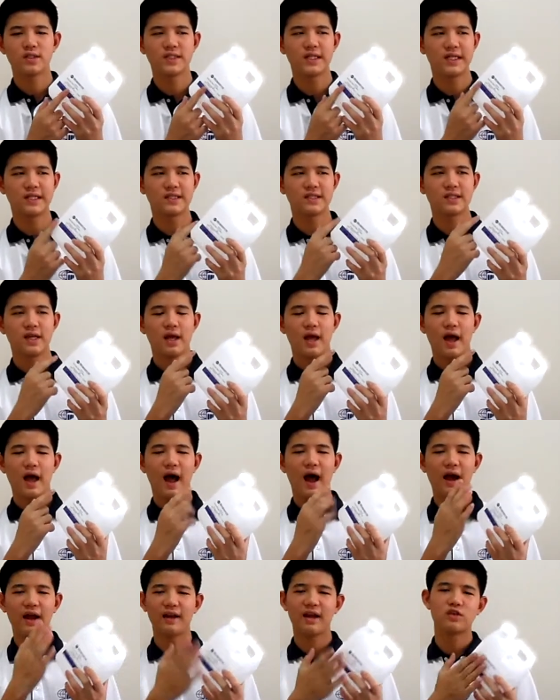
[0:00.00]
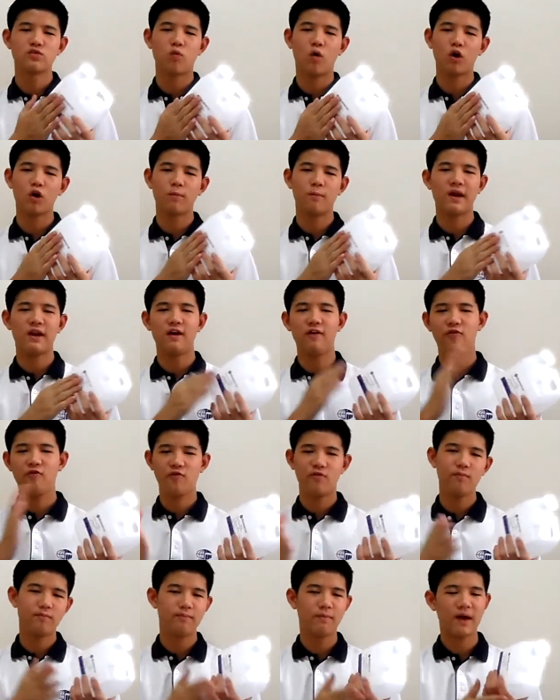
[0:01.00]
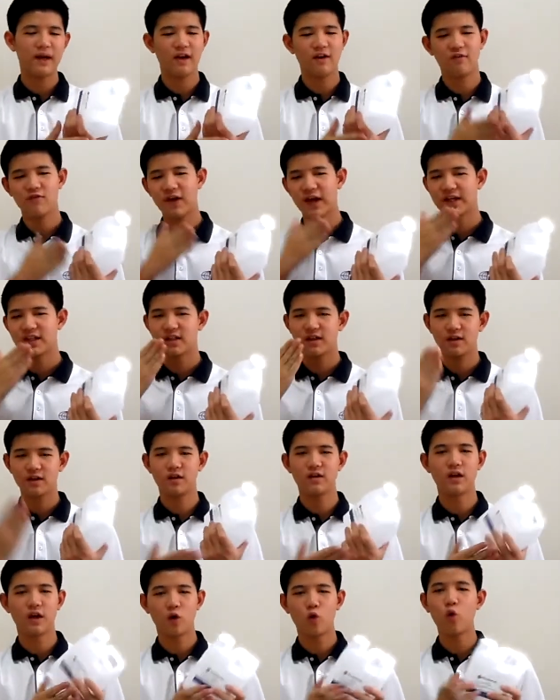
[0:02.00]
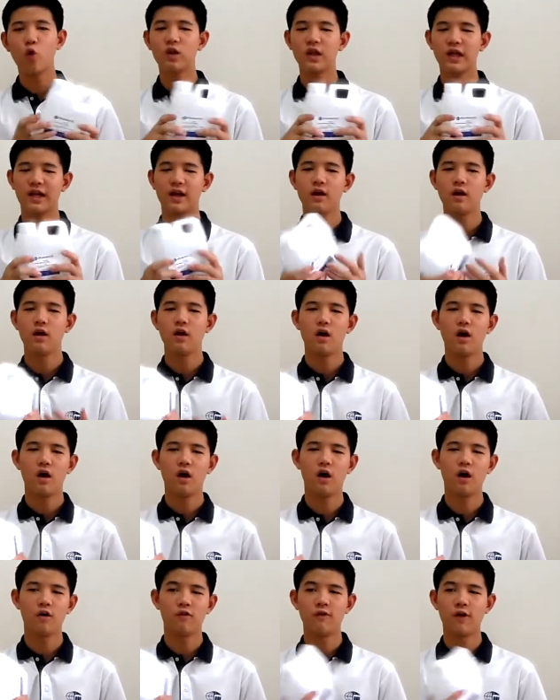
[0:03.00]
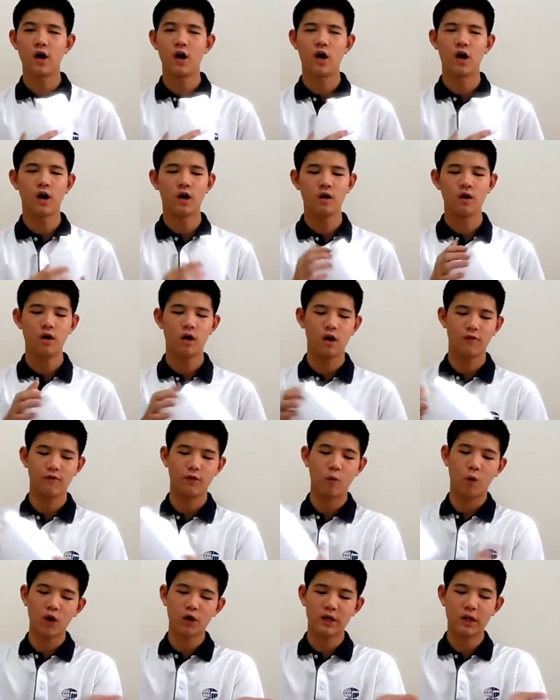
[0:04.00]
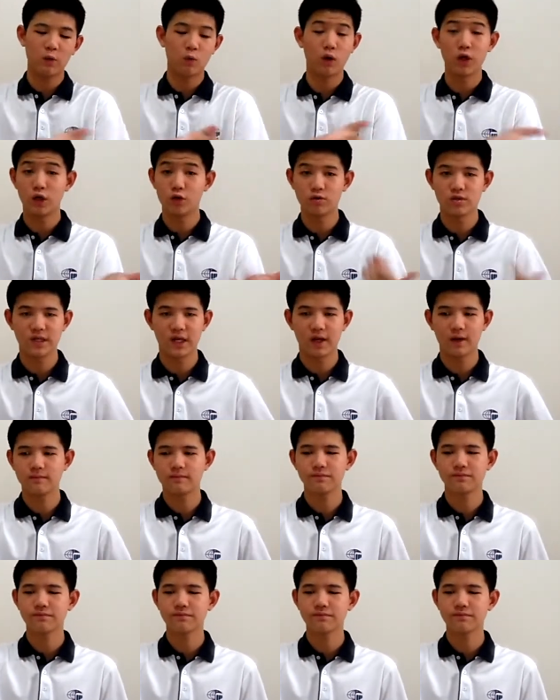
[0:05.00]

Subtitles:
since ionized water might affect the cooling of the water that we're using.